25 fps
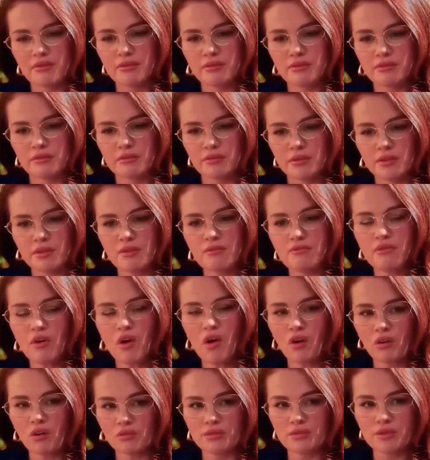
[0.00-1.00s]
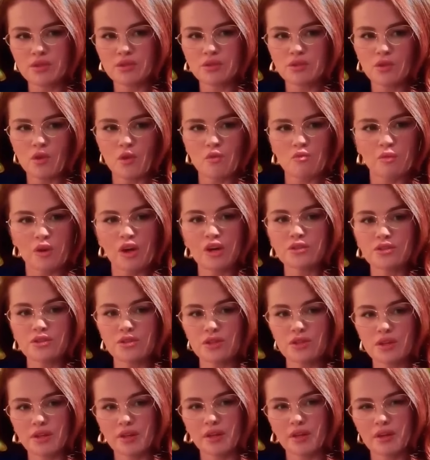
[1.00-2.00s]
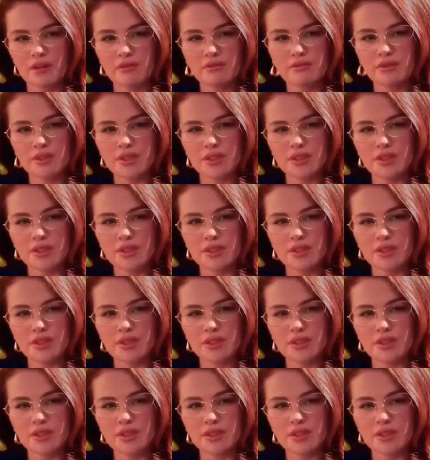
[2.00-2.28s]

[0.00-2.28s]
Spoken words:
drama is a whirlwind of emotions,